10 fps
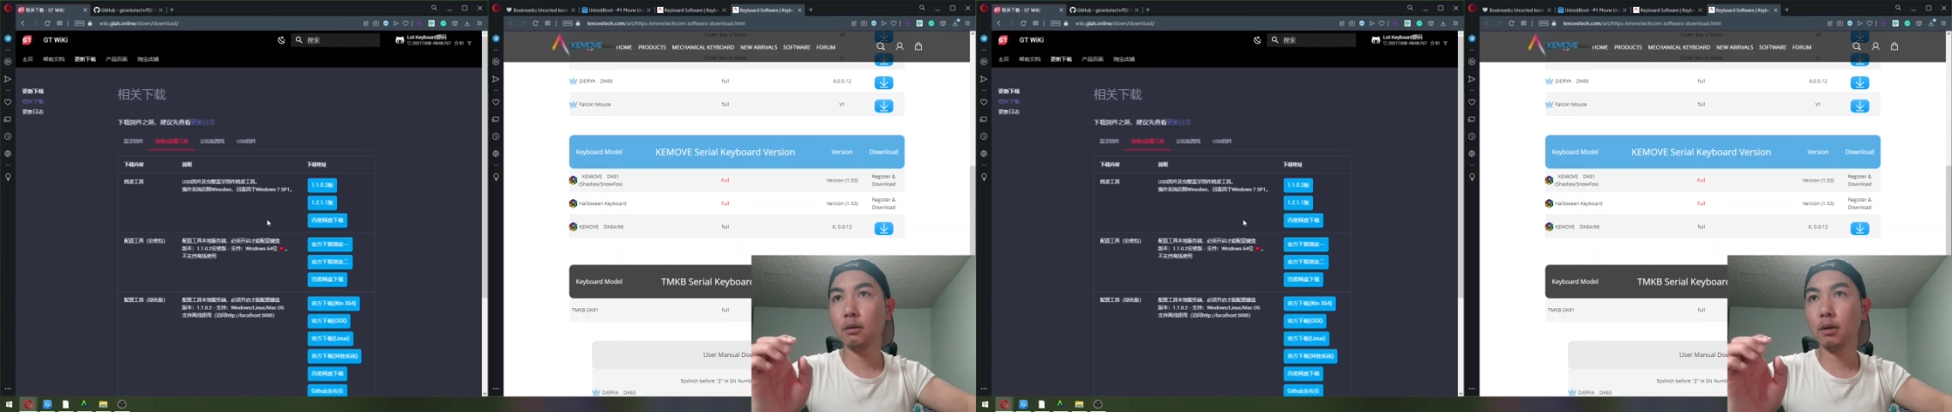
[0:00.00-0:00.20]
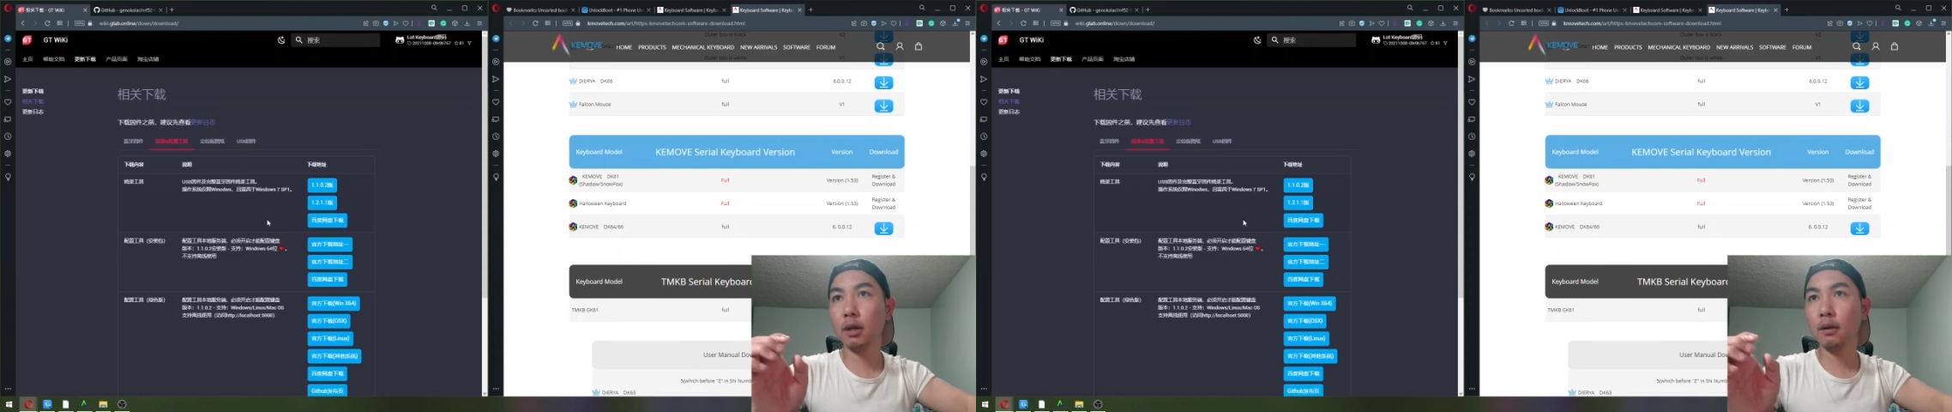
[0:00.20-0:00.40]

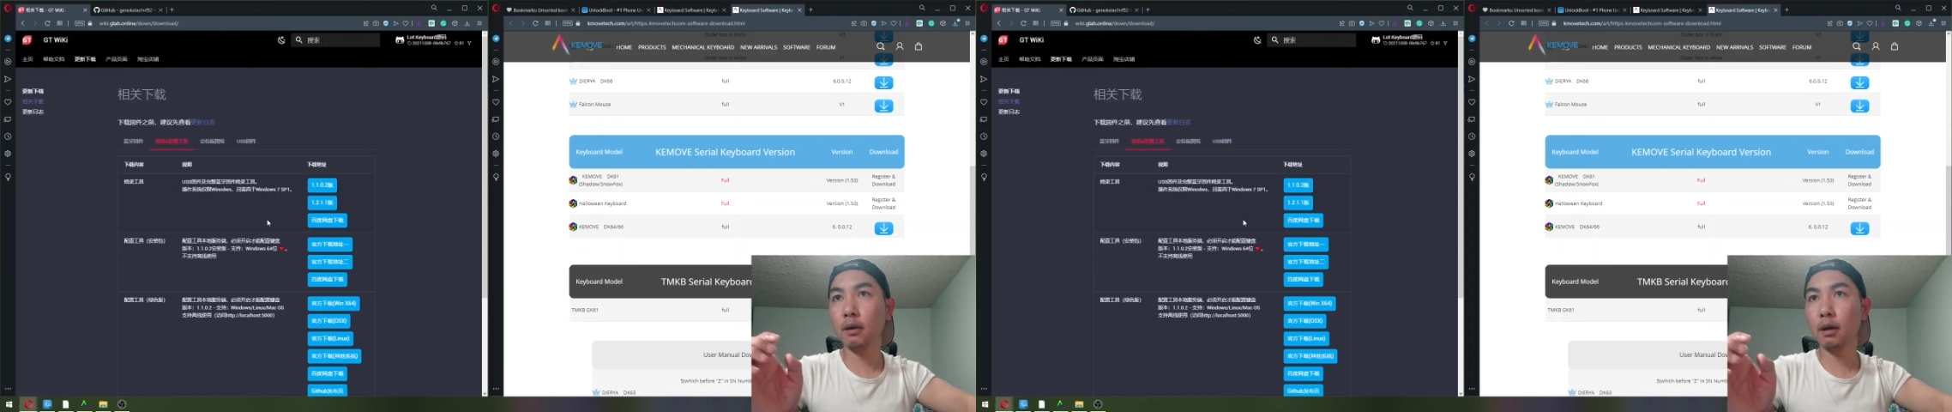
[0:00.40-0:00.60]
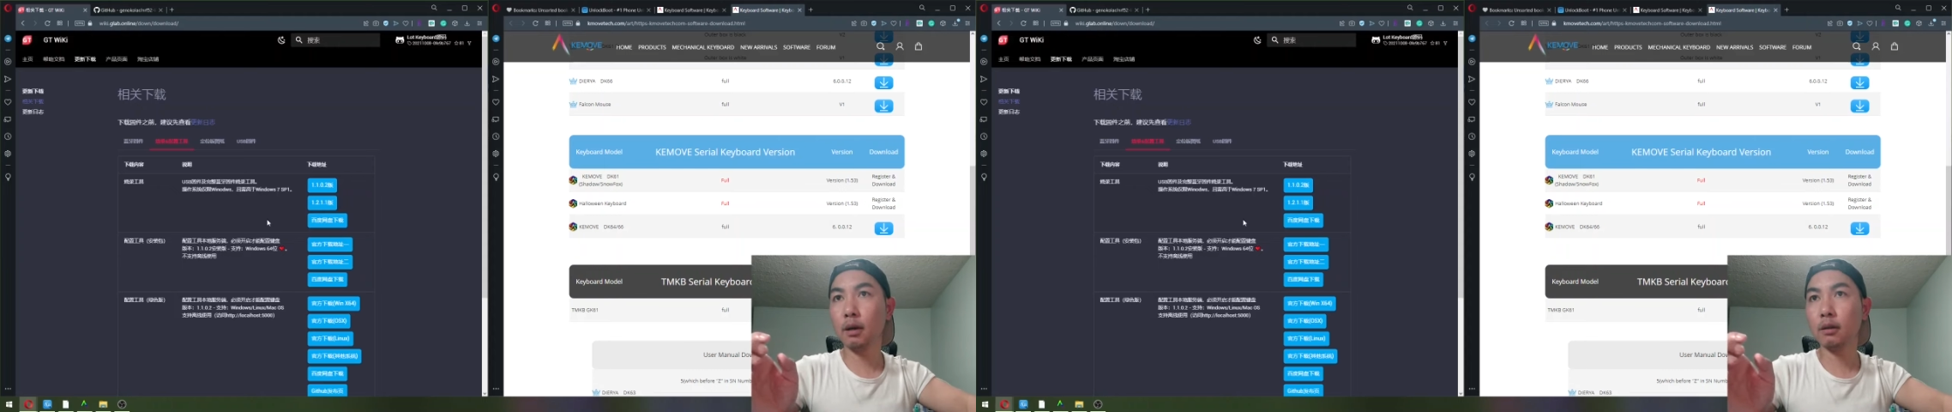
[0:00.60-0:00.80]

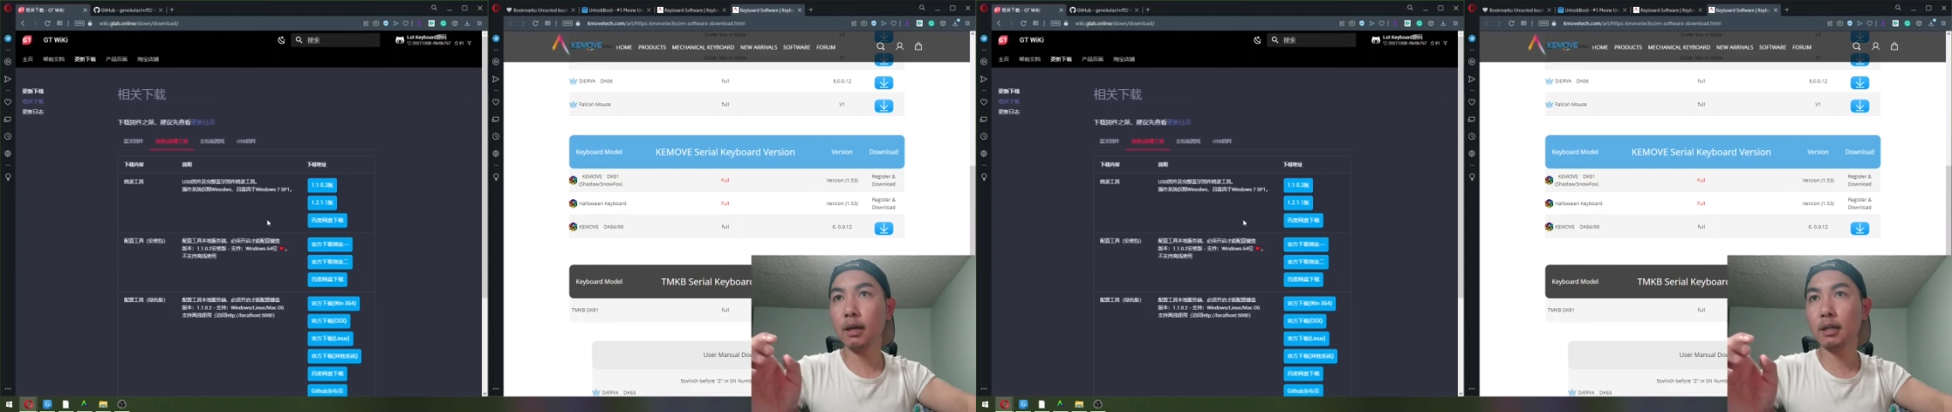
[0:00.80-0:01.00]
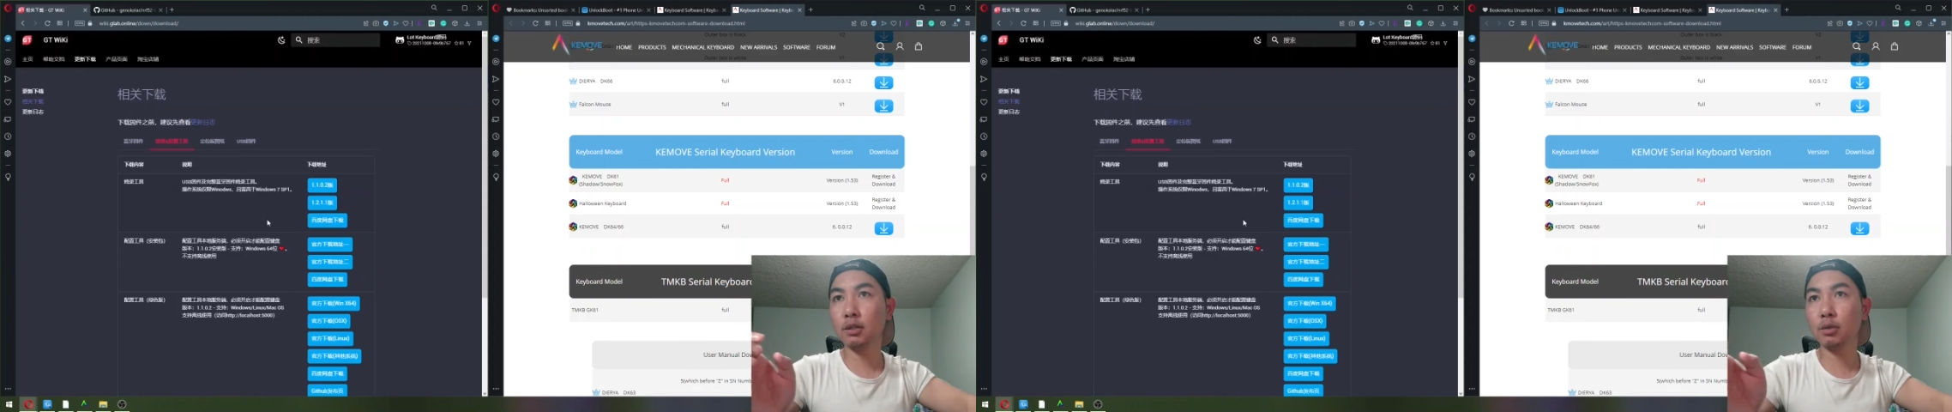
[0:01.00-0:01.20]
okay,
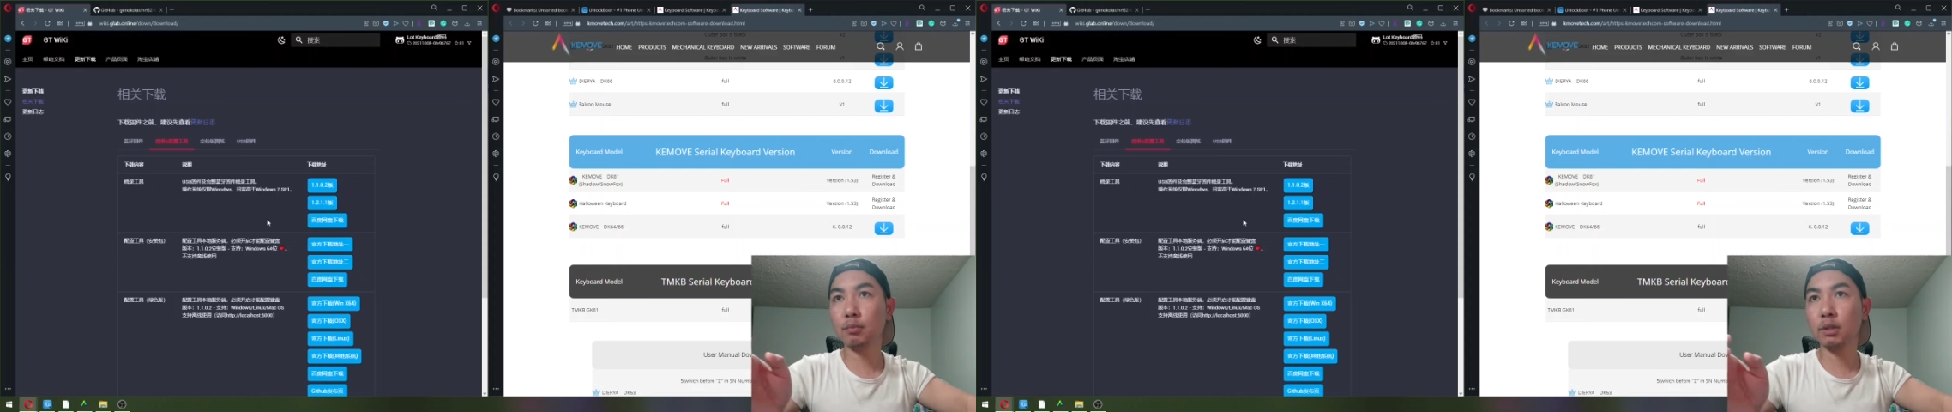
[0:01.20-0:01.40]
and it has to